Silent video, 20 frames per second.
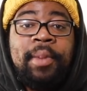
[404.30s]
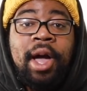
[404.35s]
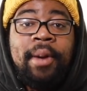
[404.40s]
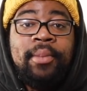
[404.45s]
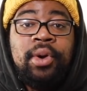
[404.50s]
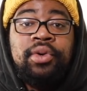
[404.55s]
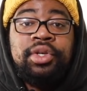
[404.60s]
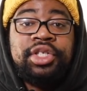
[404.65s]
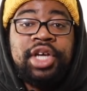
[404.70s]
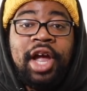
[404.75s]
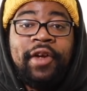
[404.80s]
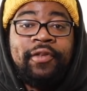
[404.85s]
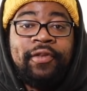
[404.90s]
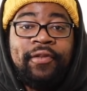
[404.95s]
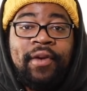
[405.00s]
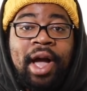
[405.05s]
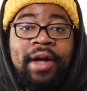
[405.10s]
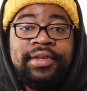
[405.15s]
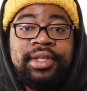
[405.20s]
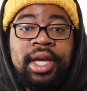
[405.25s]
about Moonshine for
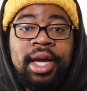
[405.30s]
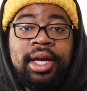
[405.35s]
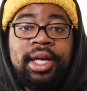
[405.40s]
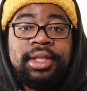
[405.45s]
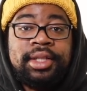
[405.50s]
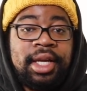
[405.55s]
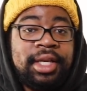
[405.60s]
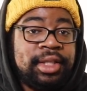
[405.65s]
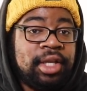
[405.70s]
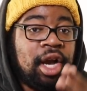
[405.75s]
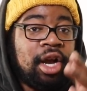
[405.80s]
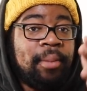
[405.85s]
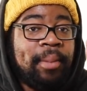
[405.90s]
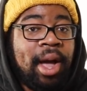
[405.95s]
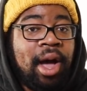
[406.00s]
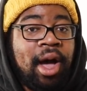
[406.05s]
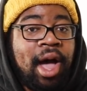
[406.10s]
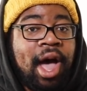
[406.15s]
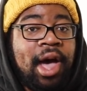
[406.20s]
five seconds, let's talk about